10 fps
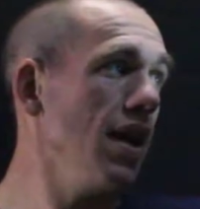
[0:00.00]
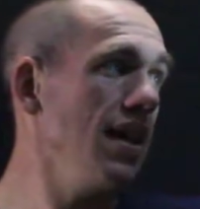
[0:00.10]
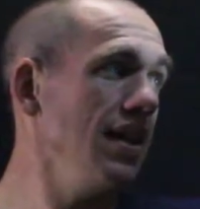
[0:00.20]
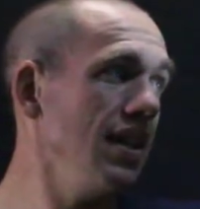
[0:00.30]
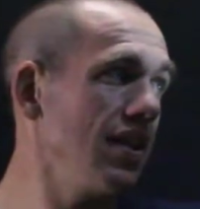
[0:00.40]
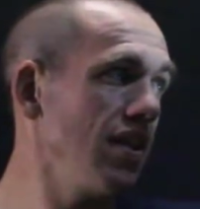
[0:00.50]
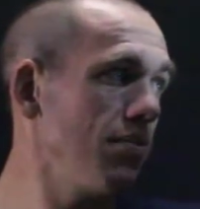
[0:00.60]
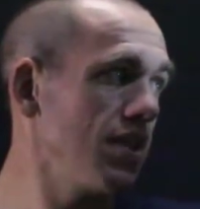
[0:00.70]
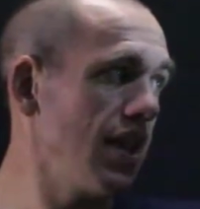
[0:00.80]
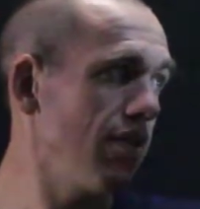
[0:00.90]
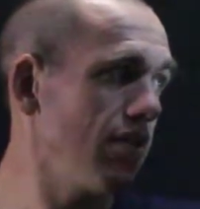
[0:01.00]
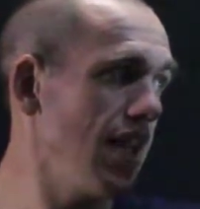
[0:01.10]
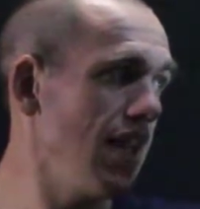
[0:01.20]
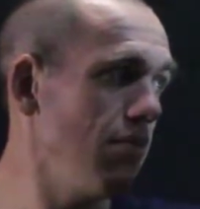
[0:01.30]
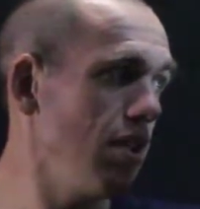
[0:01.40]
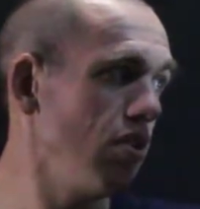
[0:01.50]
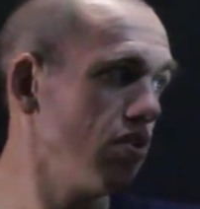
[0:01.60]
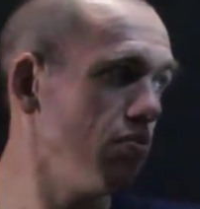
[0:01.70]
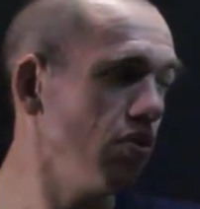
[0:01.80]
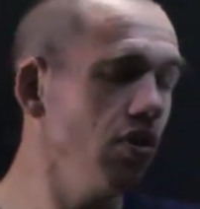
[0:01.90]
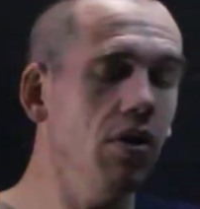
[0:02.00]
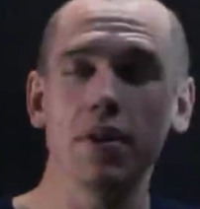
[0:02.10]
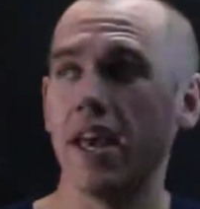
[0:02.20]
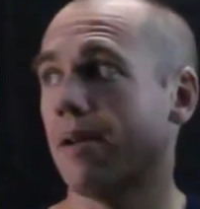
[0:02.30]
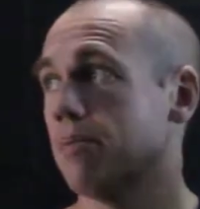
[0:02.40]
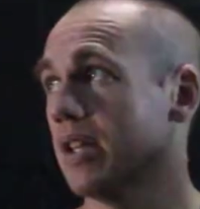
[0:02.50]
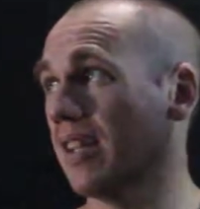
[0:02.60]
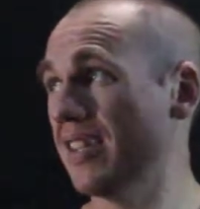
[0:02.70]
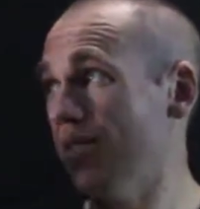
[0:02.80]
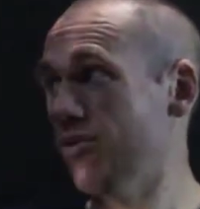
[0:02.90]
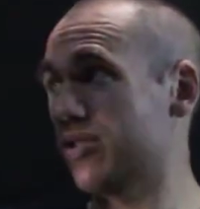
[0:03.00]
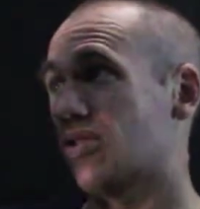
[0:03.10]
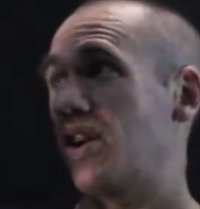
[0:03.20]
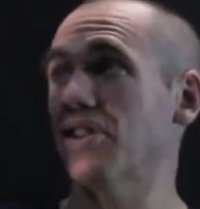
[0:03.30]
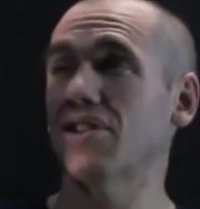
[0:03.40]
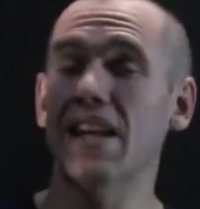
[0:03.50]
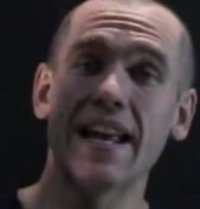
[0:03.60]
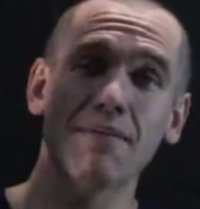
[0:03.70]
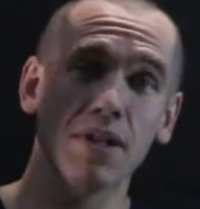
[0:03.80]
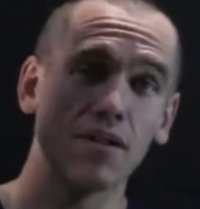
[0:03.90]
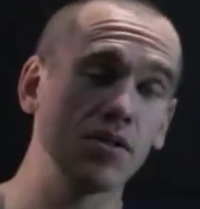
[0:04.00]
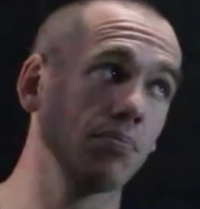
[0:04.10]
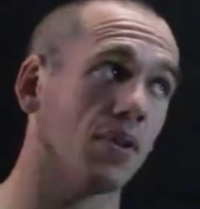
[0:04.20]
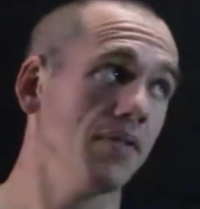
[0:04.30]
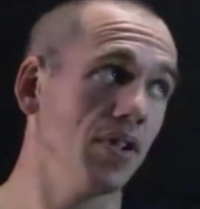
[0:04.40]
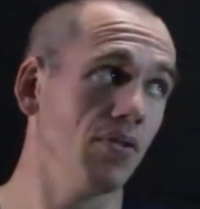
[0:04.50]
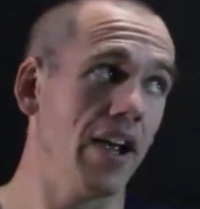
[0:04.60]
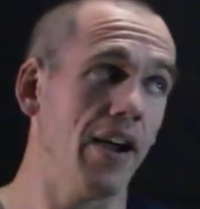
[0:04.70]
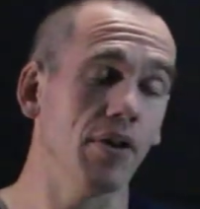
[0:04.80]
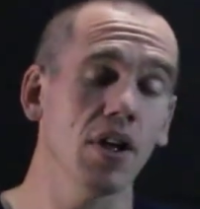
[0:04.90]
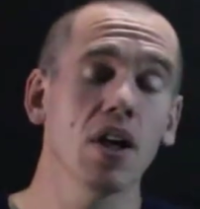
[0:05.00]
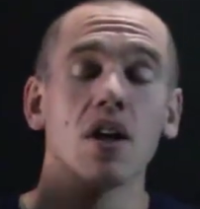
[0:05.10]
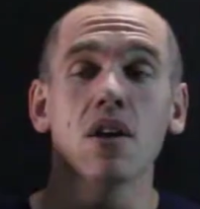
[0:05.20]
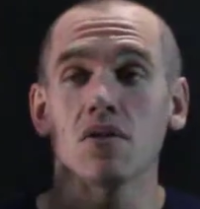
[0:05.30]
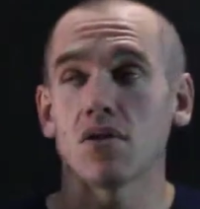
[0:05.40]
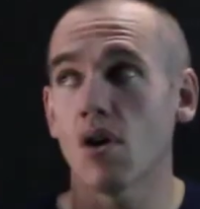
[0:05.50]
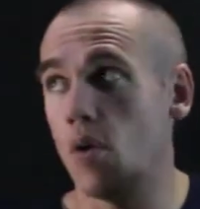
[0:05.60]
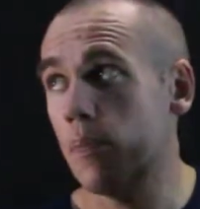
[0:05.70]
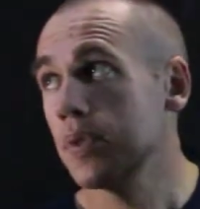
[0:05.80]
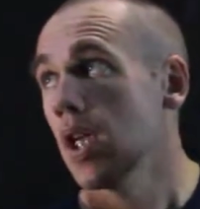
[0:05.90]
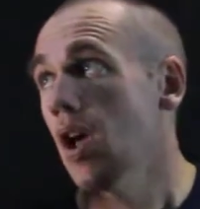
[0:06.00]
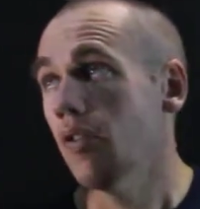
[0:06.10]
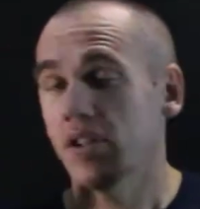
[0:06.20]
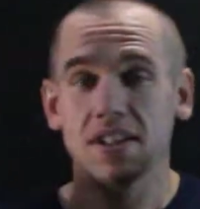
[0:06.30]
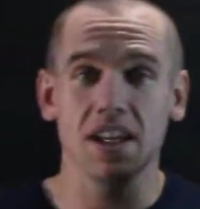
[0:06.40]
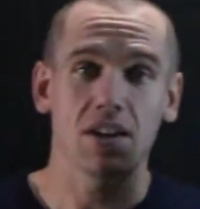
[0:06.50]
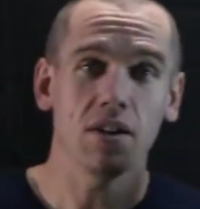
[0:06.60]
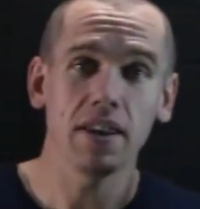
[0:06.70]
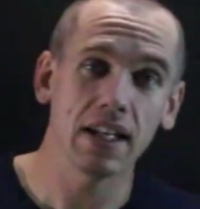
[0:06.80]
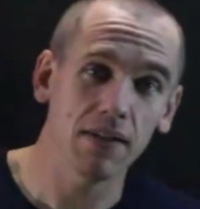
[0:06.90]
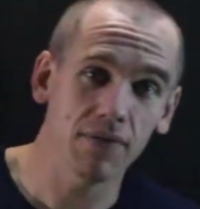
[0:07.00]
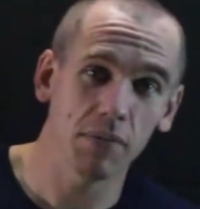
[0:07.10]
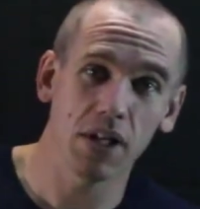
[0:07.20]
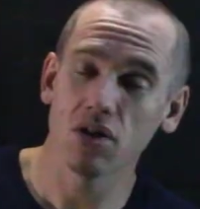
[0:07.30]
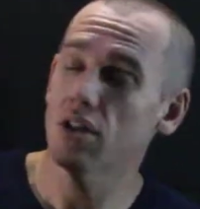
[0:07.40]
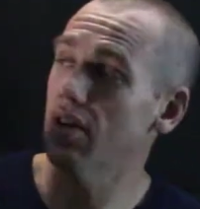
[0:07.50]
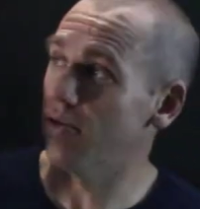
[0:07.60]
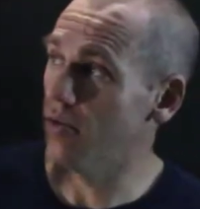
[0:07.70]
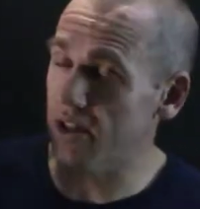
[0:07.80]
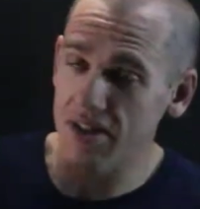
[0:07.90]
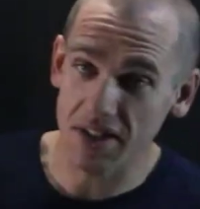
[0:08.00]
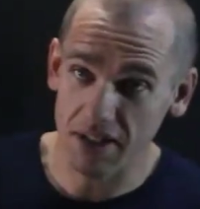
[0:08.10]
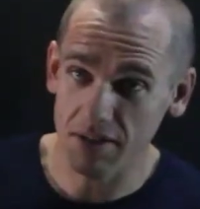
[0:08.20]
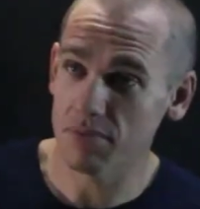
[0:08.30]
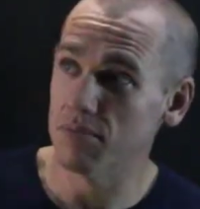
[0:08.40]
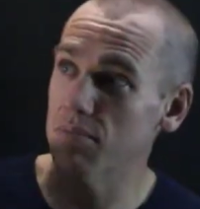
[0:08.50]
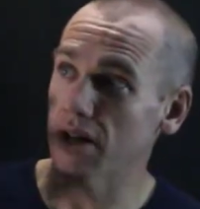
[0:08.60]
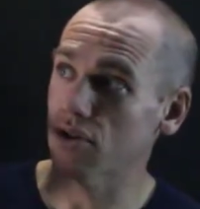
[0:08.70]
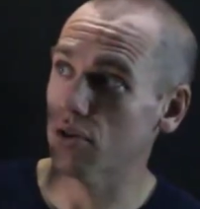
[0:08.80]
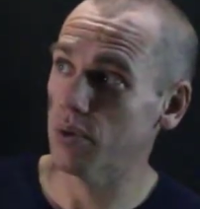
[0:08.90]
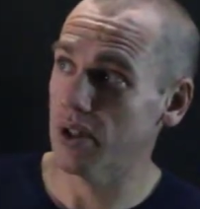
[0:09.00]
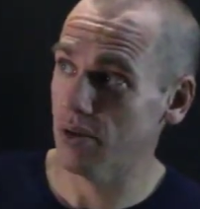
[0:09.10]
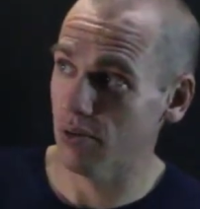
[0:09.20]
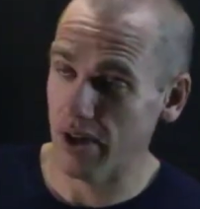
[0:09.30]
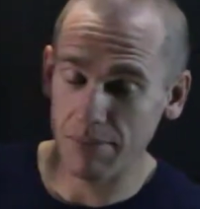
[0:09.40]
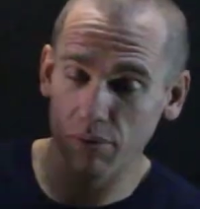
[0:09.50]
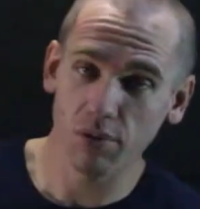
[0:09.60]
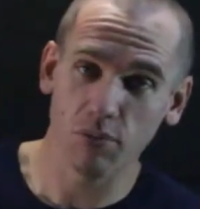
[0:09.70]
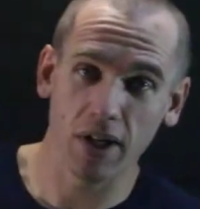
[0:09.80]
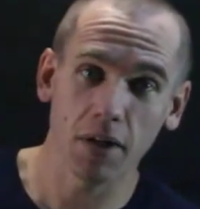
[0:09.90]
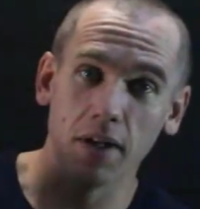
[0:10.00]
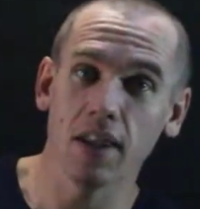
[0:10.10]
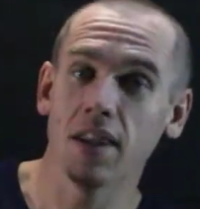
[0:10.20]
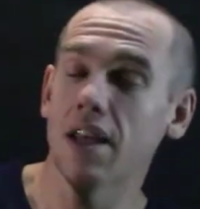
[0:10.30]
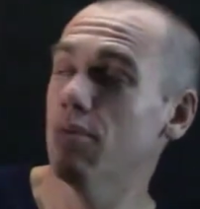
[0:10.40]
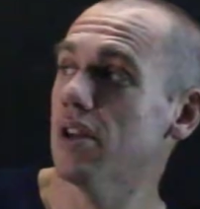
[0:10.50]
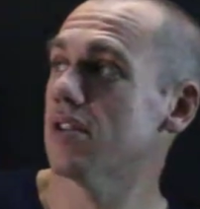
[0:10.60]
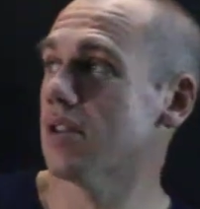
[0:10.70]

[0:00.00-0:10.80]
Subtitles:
height. It comes down 10 meters below that because it was launched 10 meters above the ground. So let's take all that information, list it, make sure we label it well, and then we can